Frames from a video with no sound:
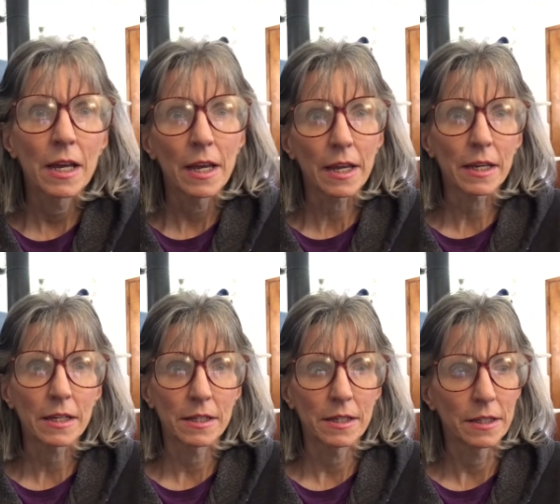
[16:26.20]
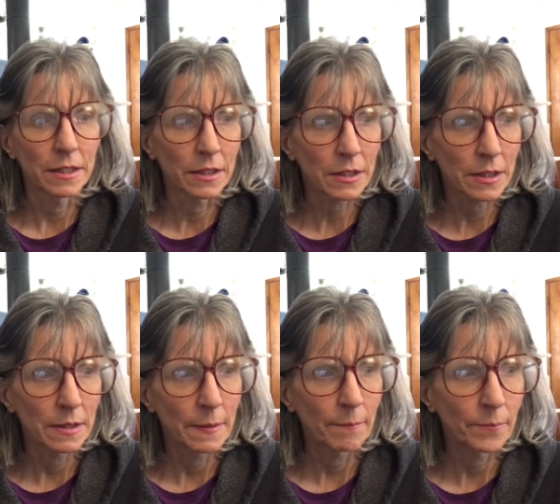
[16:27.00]
And
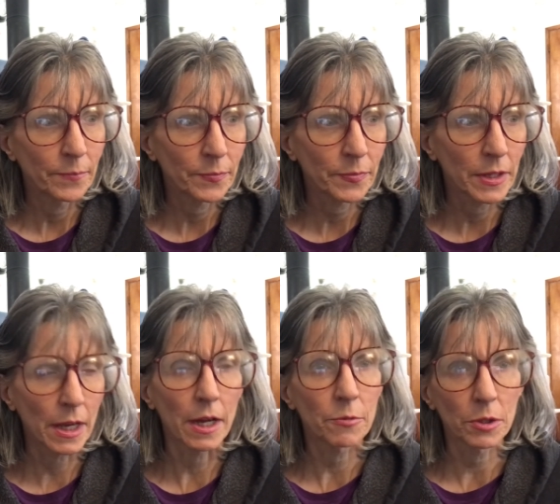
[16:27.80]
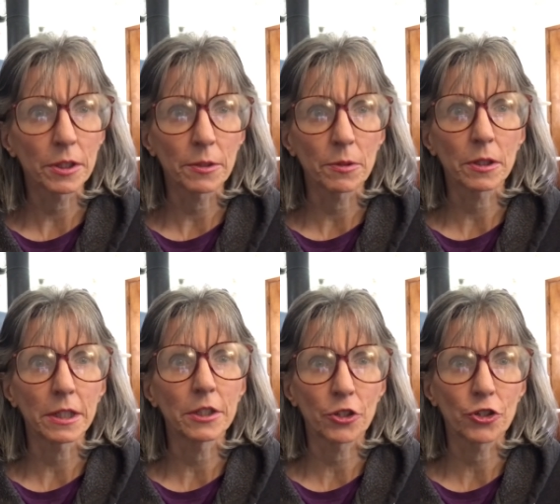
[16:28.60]
yeah, I really
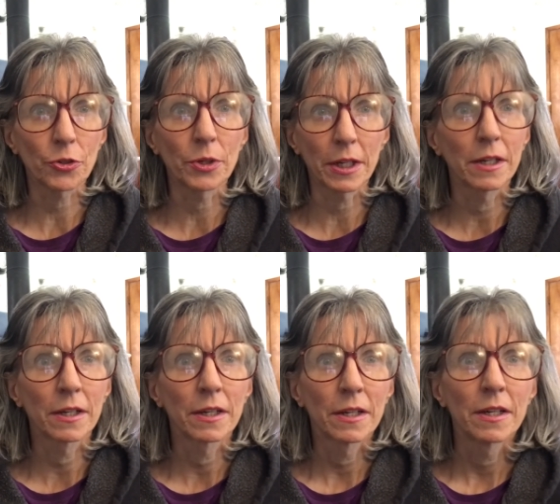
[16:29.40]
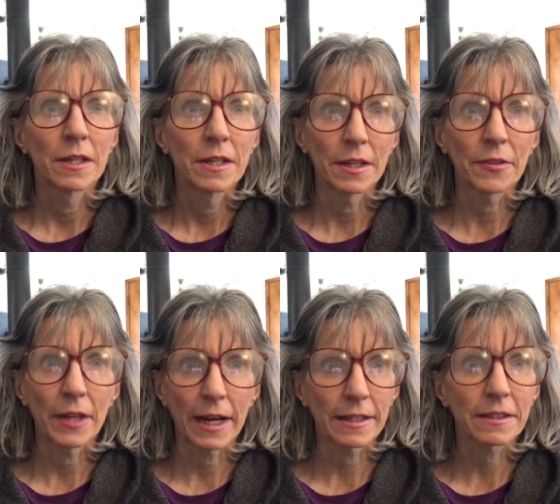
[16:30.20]
enjoy
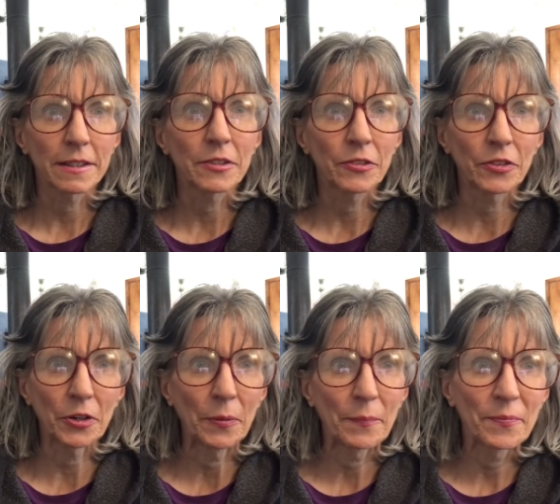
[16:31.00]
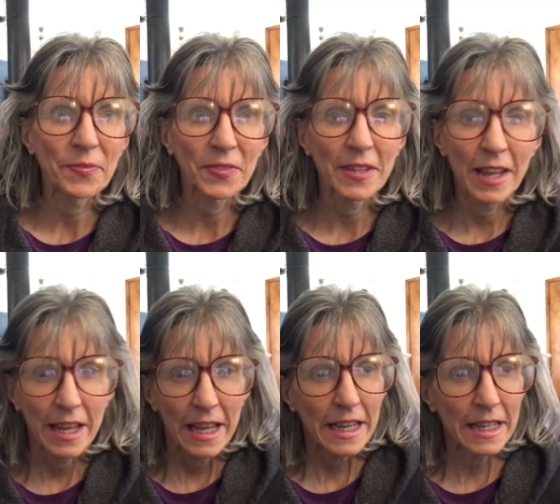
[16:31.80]
that. So
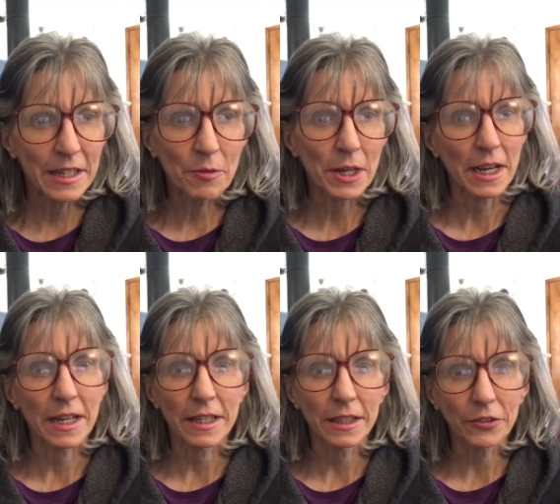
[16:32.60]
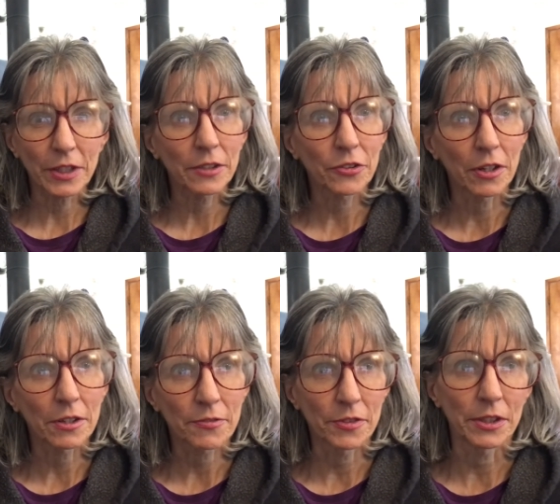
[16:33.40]
anyway, I guess that's all
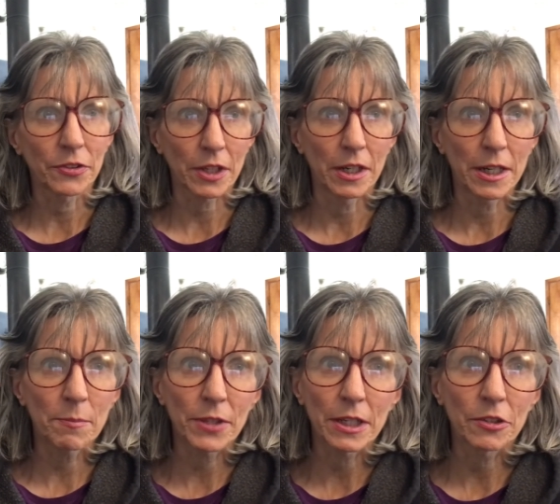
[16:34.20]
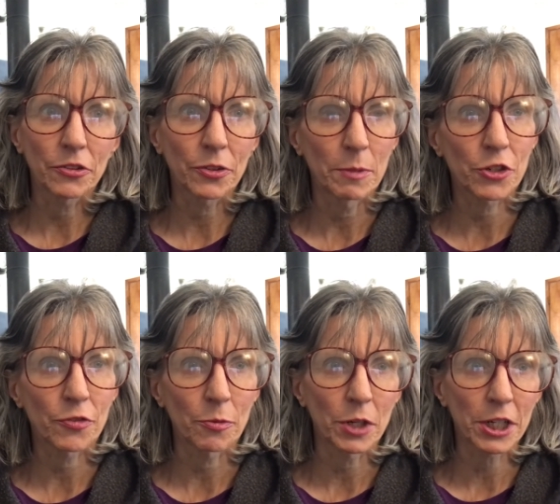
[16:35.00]
for this time. Thank you so much
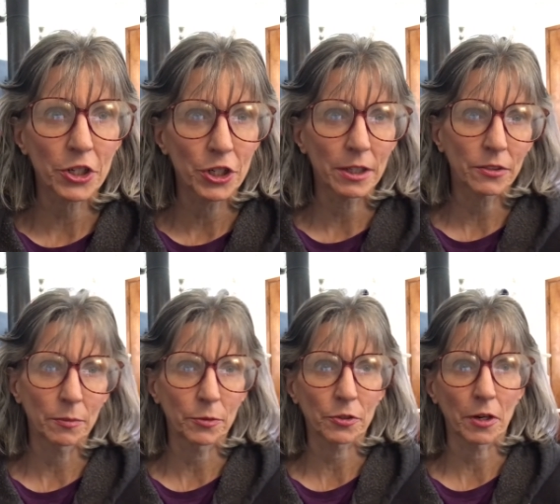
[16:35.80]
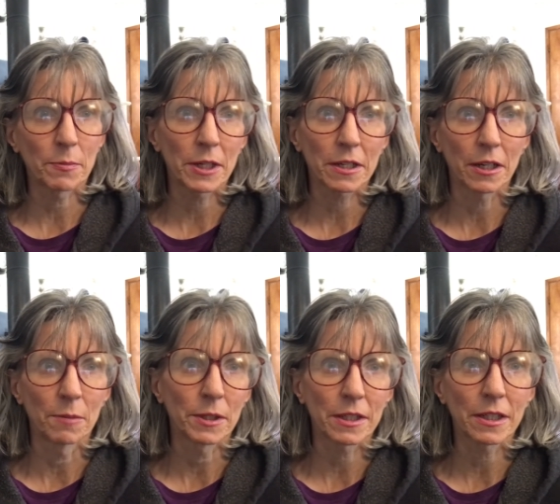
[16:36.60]
for watching, subscribing,
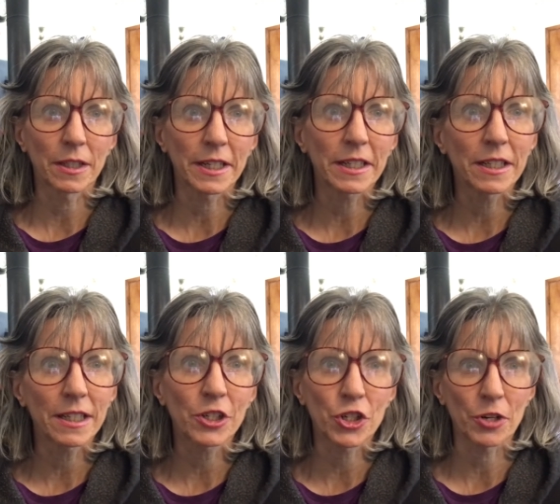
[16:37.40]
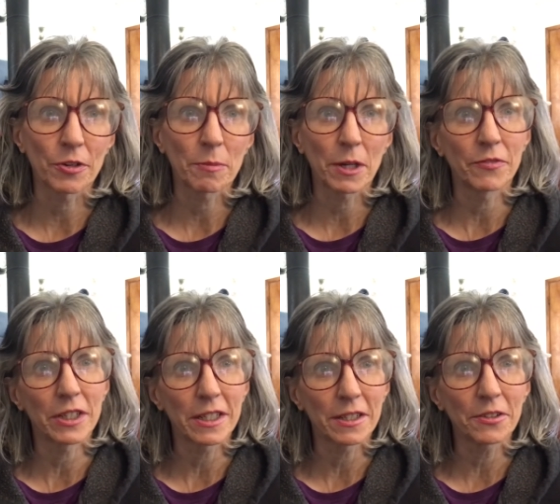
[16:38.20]
commenting, liking, sharing my
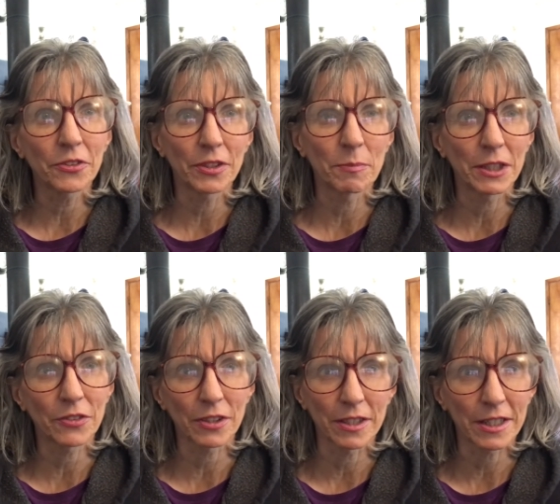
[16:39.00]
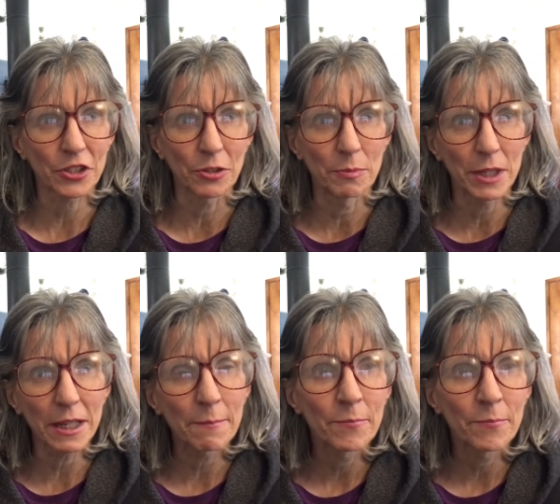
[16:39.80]
videos. It means a lot to me.